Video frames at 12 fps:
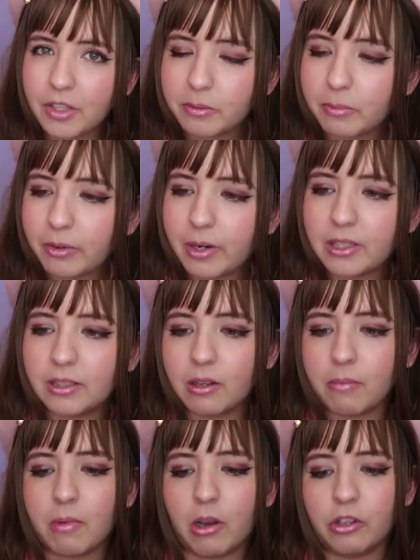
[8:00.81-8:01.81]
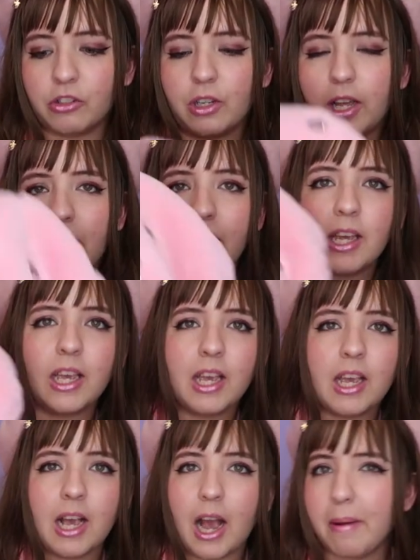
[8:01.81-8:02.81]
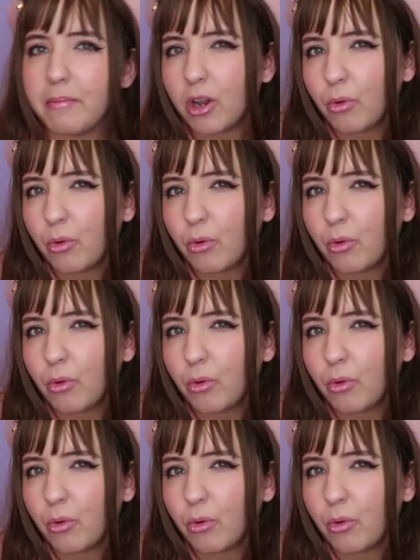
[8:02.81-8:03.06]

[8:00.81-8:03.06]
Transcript: this beret so much. Like, I'm